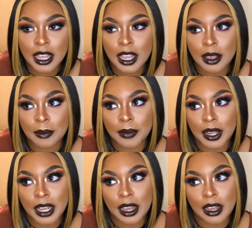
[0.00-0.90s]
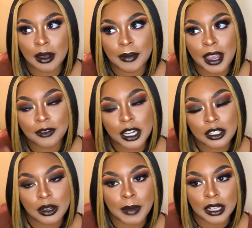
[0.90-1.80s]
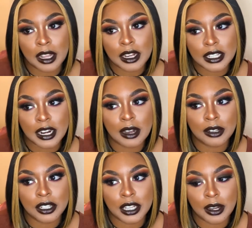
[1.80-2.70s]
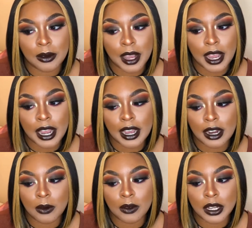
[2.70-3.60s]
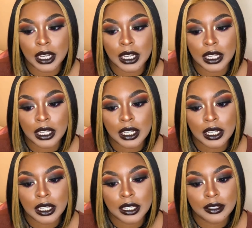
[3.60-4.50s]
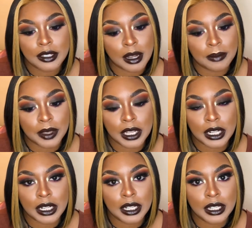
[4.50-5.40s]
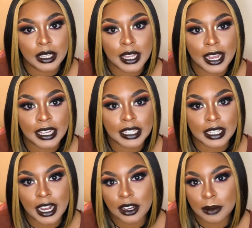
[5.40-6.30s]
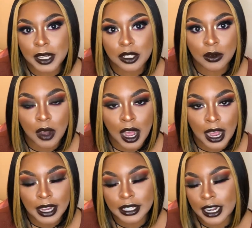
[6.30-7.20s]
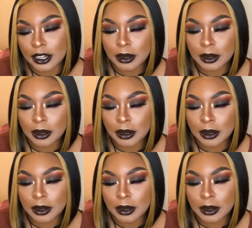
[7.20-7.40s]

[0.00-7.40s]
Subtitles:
But after I took my locks out, I was just like, okay, I kind of want something that is not going to be too hot, not going to be